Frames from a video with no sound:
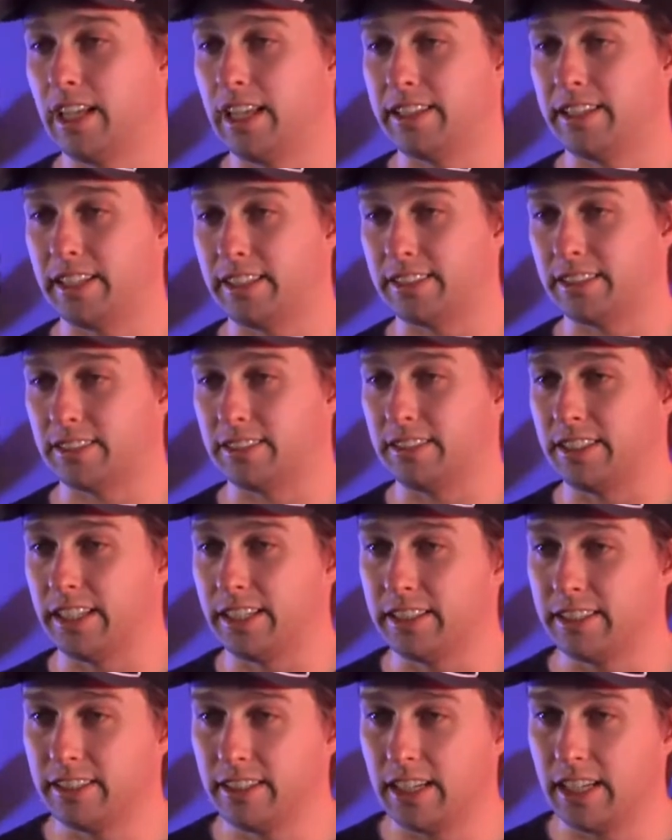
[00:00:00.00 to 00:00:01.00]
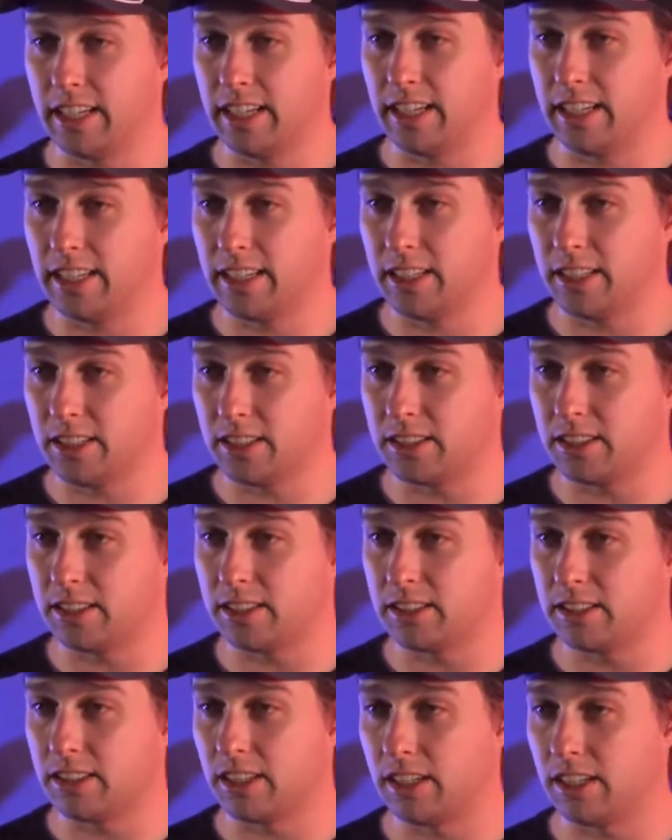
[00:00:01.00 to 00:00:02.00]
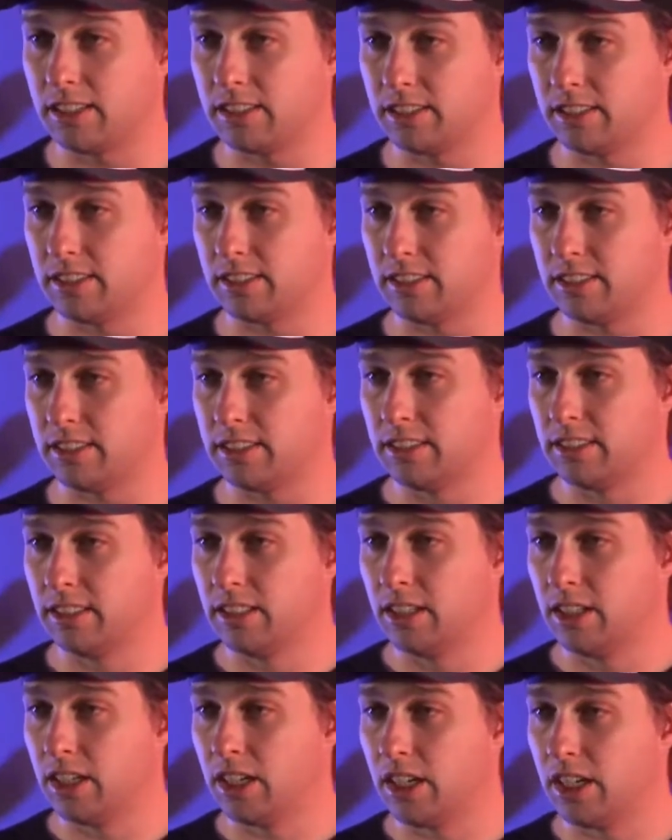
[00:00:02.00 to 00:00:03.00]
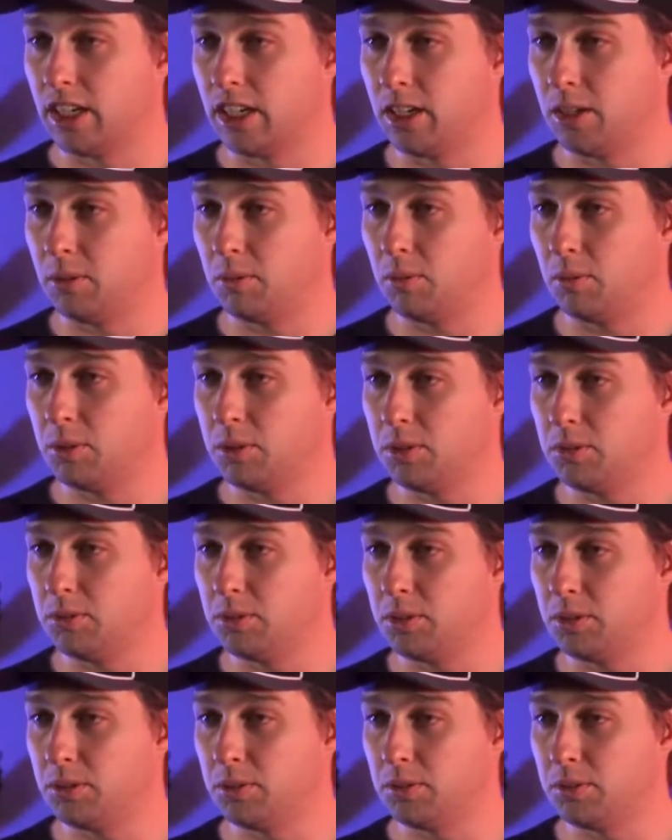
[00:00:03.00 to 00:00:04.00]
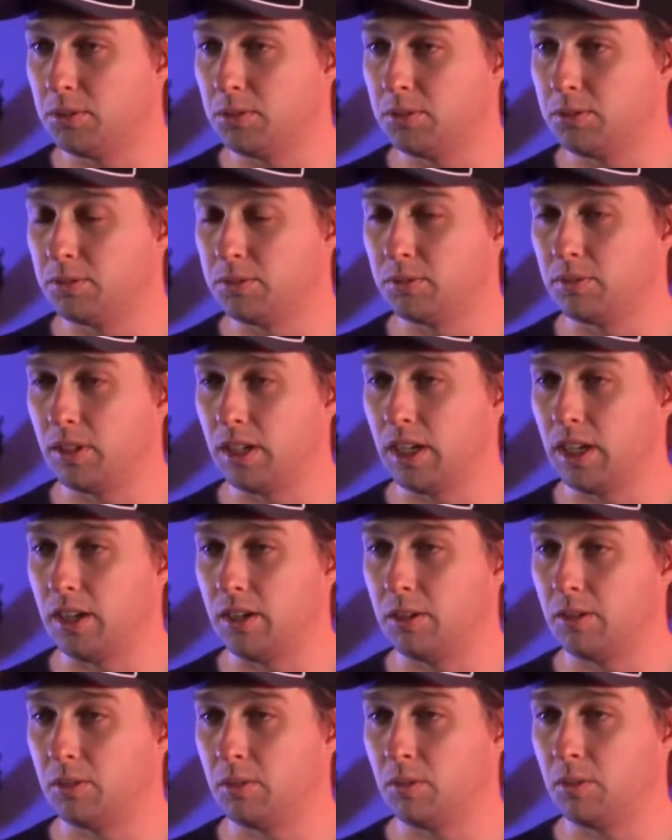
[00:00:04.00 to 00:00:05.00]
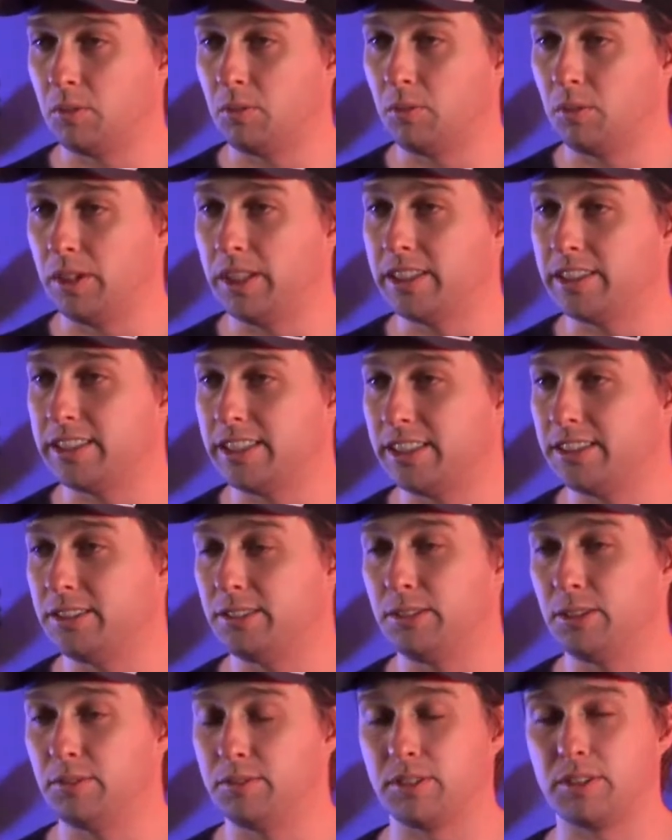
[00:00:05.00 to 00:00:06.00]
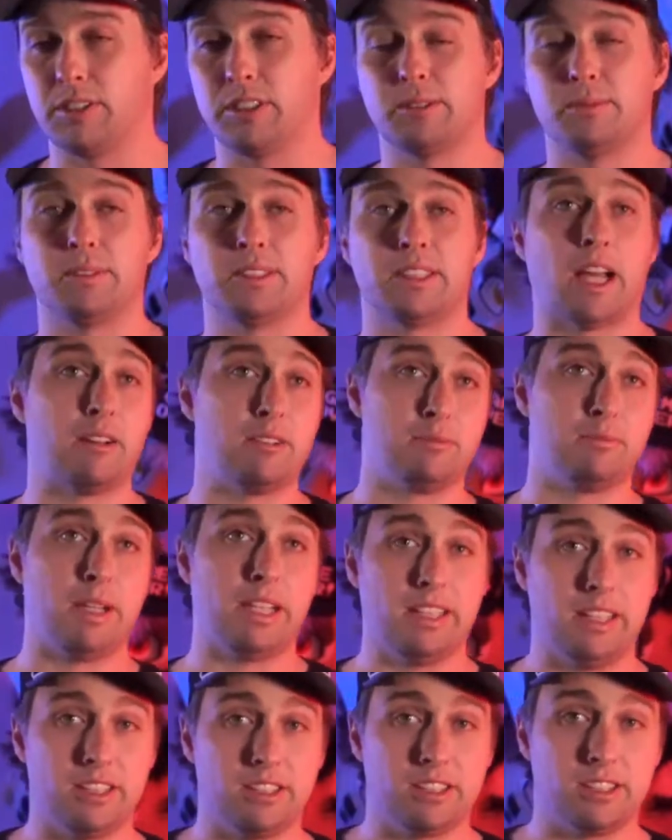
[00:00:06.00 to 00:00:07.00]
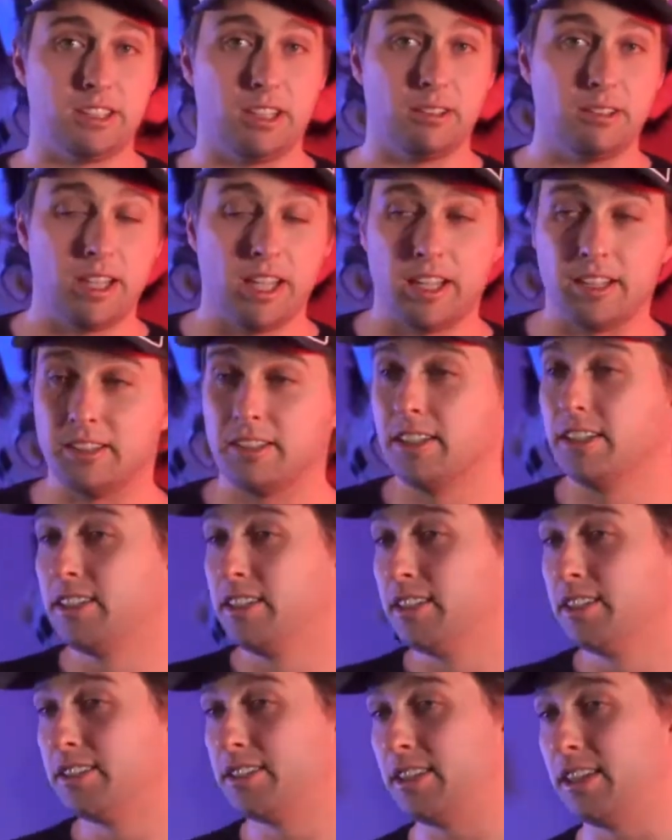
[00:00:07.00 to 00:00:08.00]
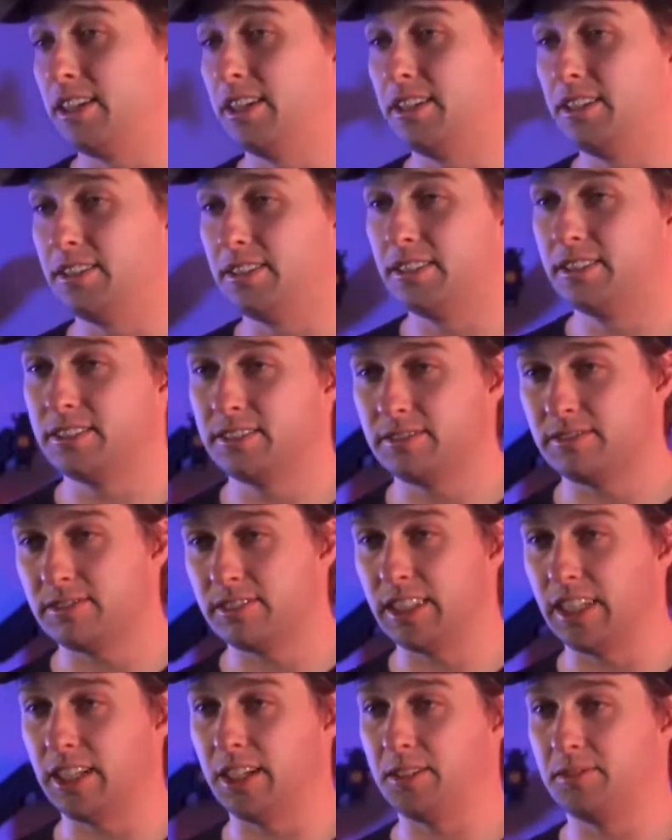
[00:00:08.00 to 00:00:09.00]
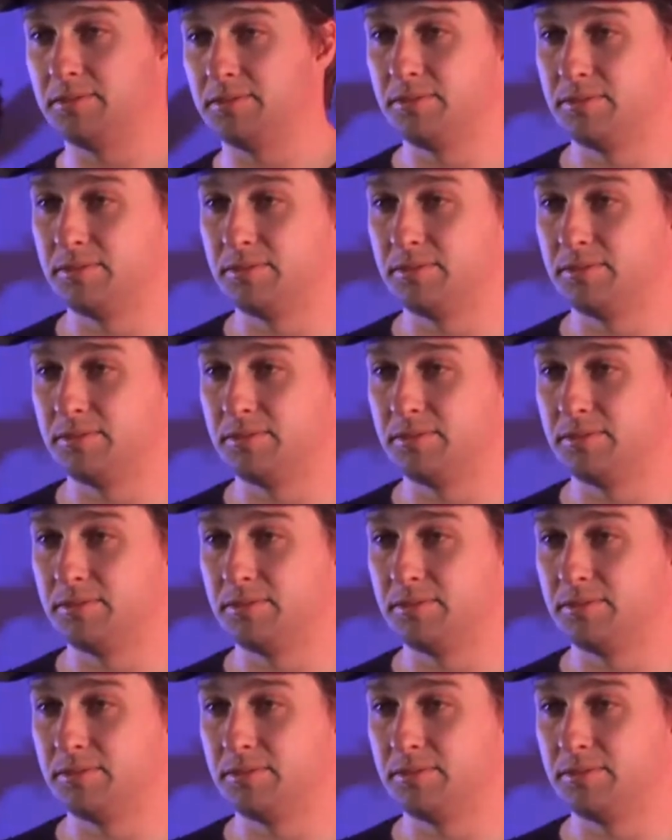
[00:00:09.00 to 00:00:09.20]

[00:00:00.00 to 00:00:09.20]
Thanks, Undertaker. Connor, what do you do? What did you do for Christmas? I was mainly snowed in, so you know.